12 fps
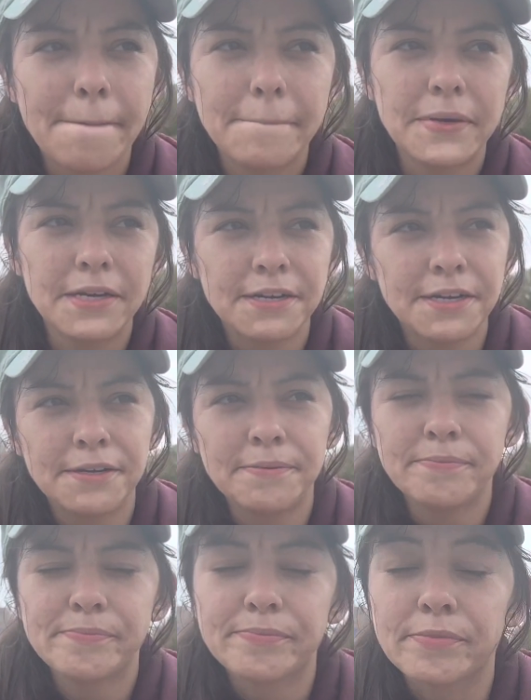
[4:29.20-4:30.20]
But
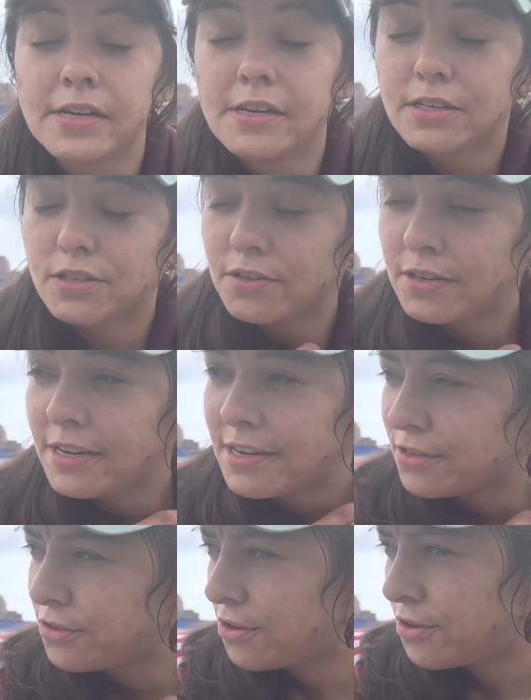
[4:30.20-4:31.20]
so yeah,
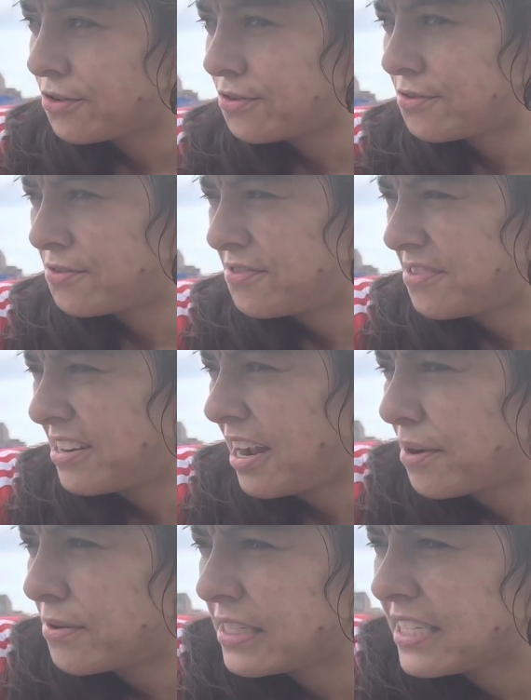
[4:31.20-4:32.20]
so
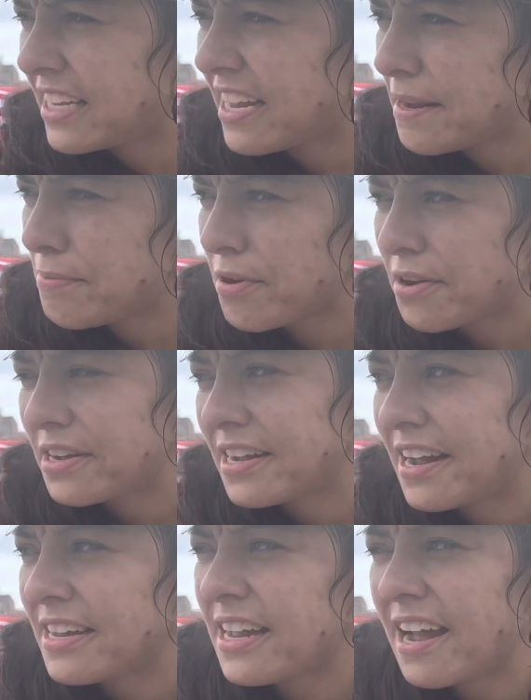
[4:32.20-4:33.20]
I would say probably
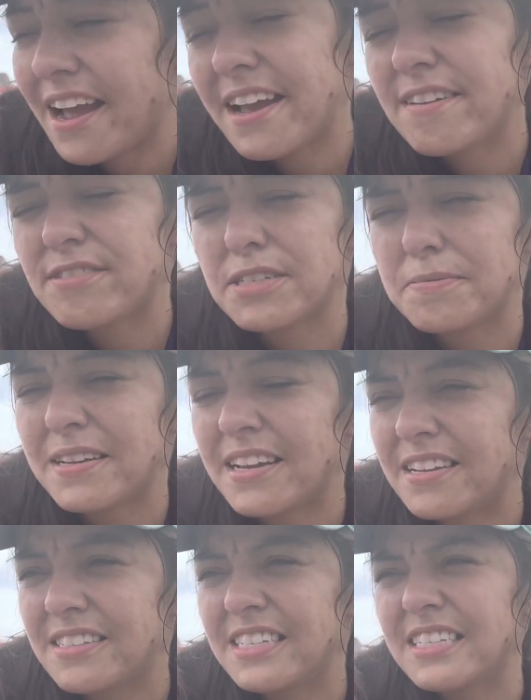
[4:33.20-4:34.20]
I have to spend
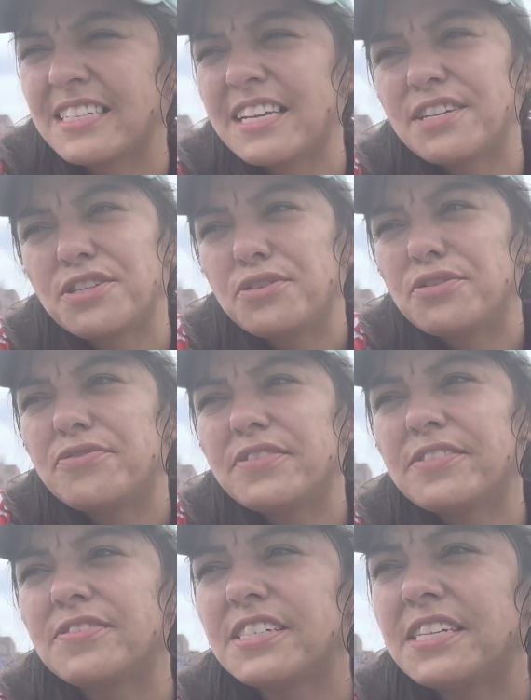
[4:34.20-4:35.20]
at least like
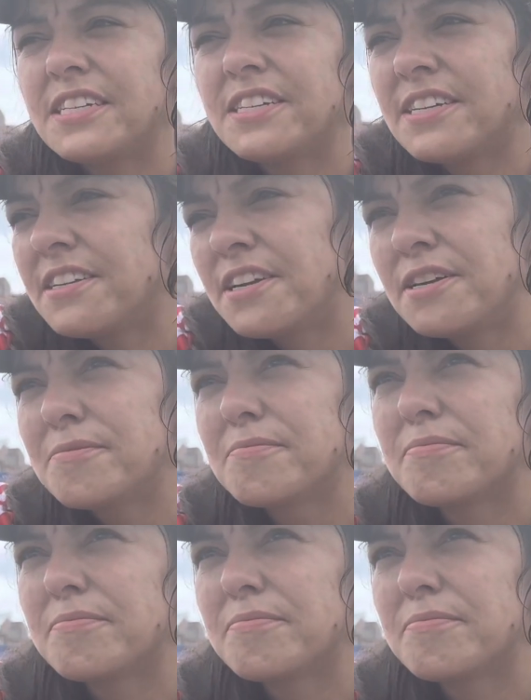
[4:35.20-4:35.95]
$250 and up